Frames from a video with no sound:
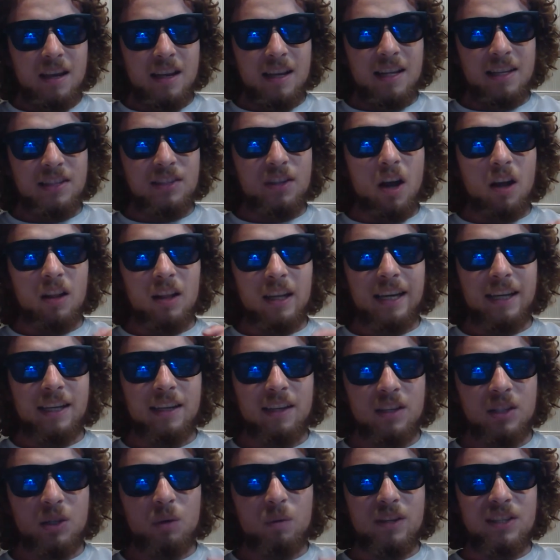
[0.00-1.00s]
It's not
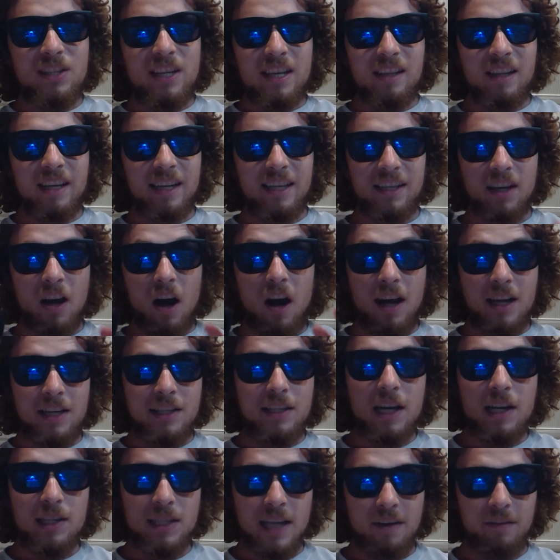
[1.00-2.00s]
like, so we say like God
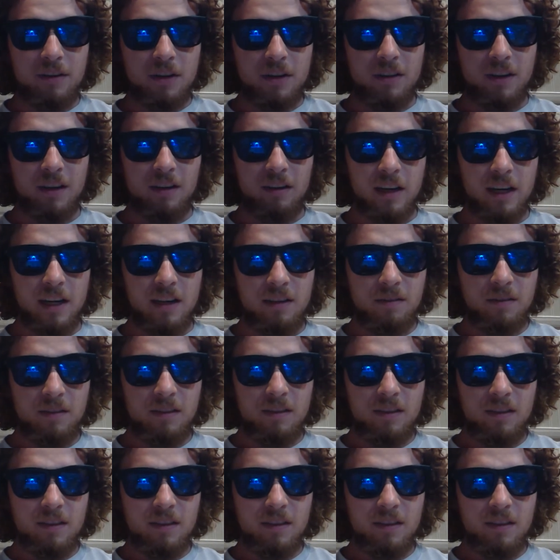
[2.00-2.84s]
does everything, right?